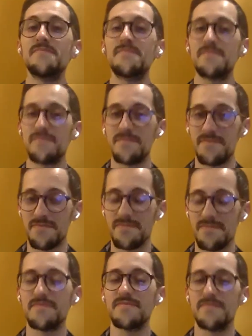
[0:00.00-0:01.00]
Yeah.
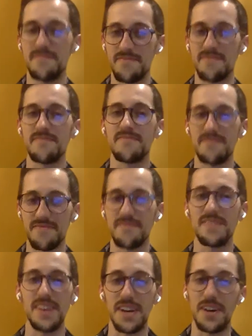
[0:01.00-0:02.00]

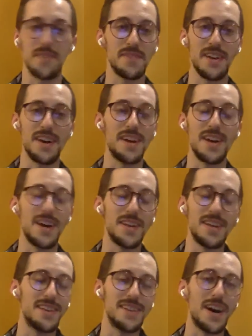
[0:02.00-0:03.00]

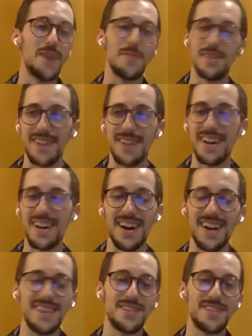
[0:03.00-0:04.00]
And I mean,
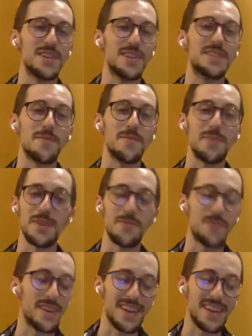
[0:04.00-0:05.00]
I suggest everybody
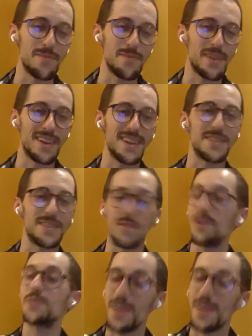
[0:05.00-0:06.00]
reading it because
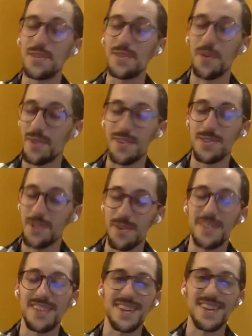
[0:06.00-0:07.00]
you're a great
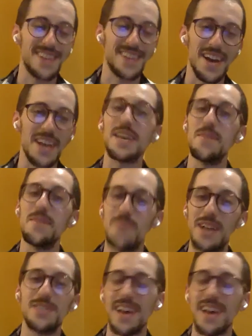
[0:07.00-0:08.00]
storyteller, as I mentioned.